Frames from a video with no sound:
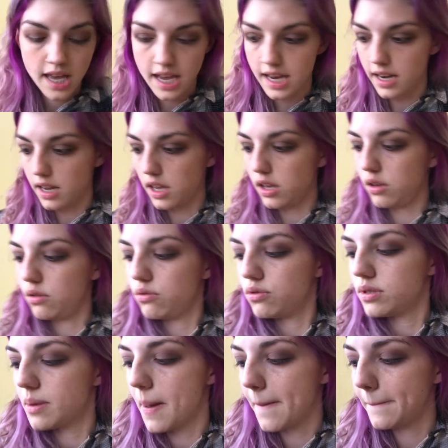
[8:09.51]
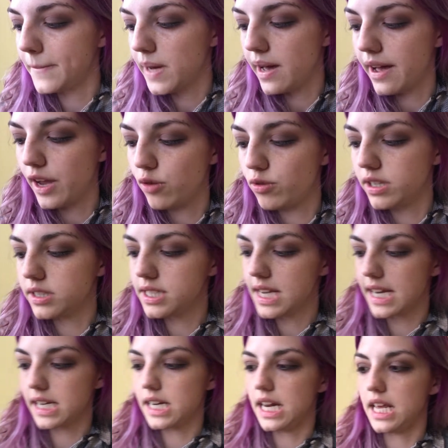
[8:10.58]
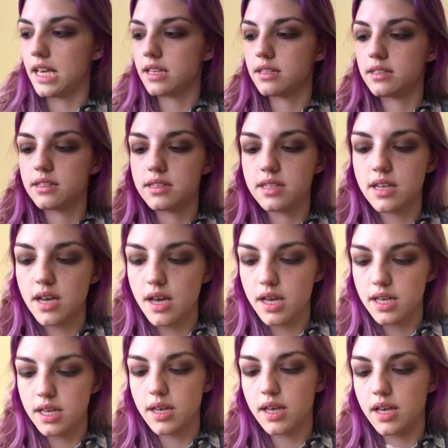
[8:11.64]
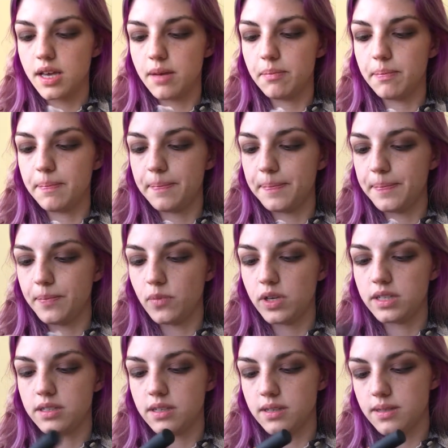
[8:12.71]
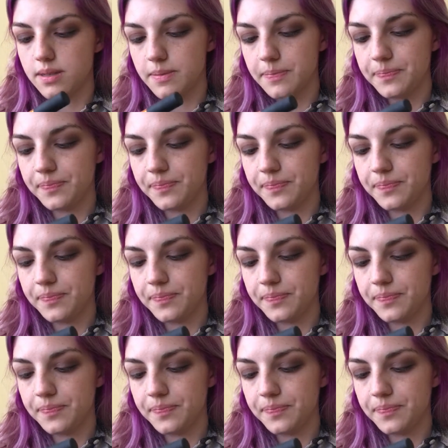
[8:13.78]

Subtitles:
and I use my Real Techniques, what is this?